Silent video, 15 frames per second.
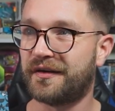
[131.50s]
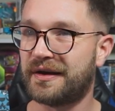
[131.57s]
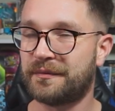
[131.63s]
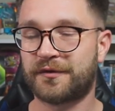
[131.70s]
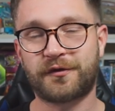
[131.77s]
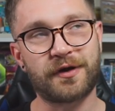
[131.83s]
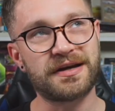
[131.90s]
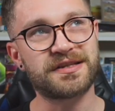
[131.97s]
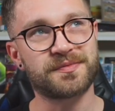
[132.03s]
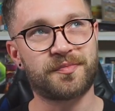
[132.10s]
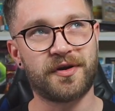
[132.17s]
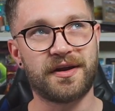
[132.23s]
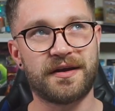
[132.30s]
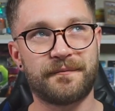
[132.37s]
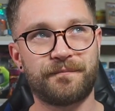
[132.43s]
it was great to
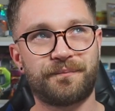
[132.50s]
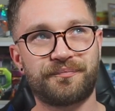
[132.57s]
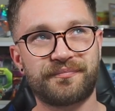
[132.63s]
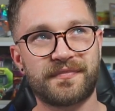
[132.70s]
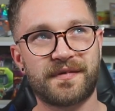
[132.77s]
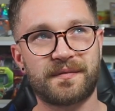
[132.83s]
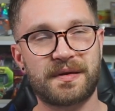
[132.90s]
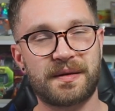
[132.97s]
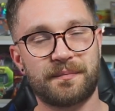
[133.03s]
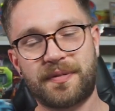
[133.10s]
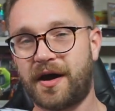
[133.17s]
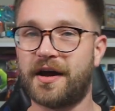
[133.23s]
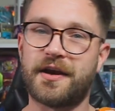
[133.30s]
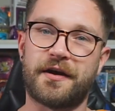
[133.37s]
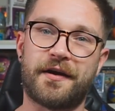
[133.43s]
pull it,
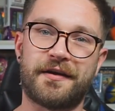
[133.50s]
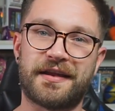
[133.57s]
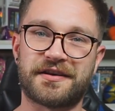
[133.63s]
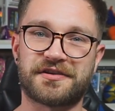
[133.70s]
but I don't own that